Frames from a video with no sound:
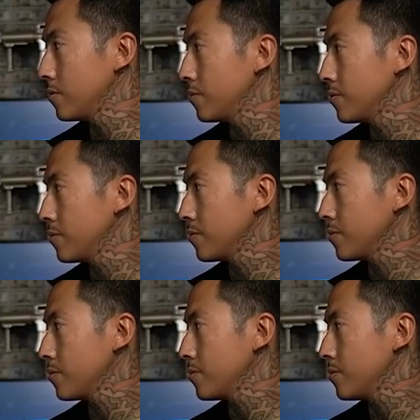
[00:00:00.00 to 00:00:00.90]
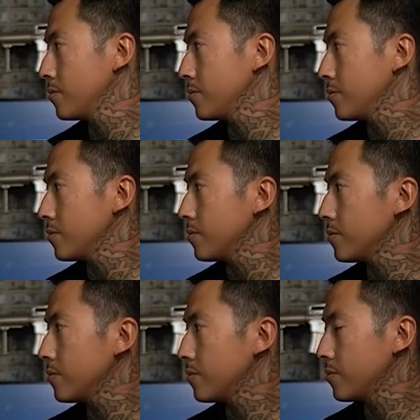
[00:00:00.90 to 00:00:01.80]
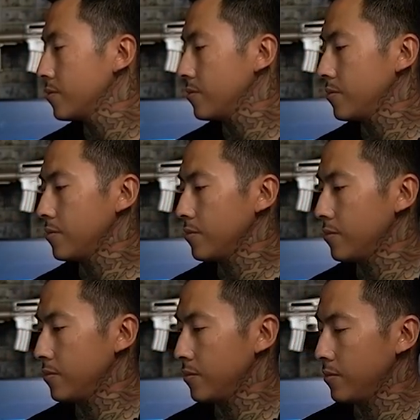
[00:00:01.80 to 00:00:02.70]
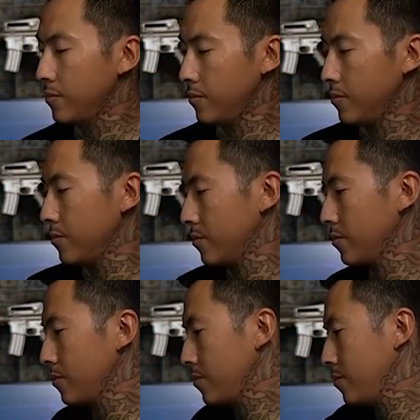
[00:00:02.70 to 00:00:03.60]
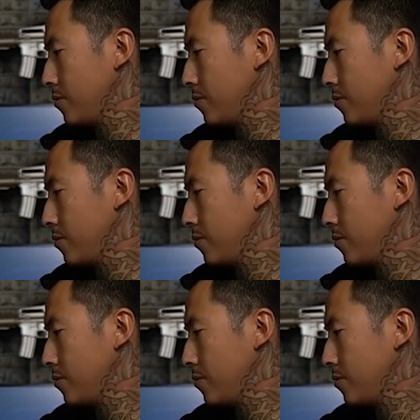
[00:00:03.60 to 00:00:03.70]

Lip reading: Nobody speaks.